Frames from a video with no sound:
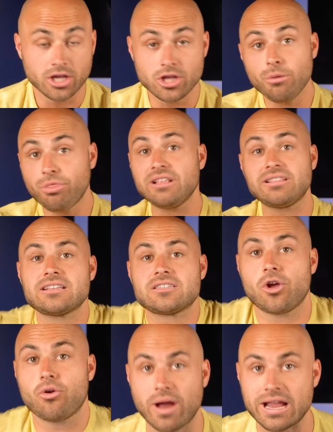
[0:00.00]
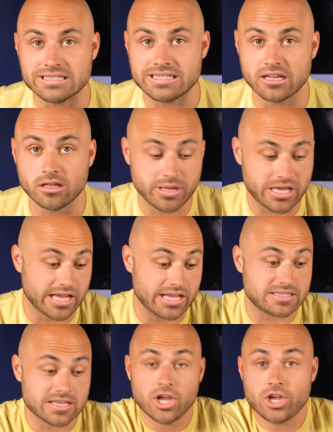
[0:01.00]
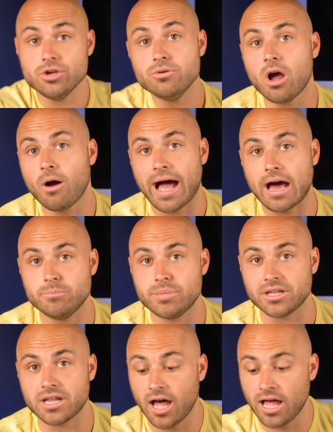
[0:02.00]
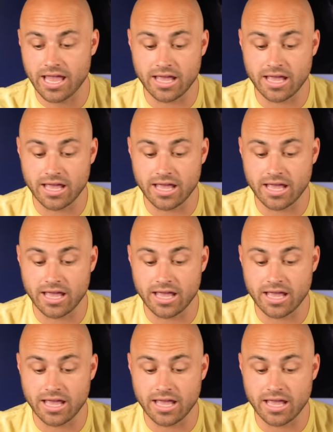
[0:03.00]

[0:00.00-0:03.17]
You think that's a great deal because you know how to build a hut,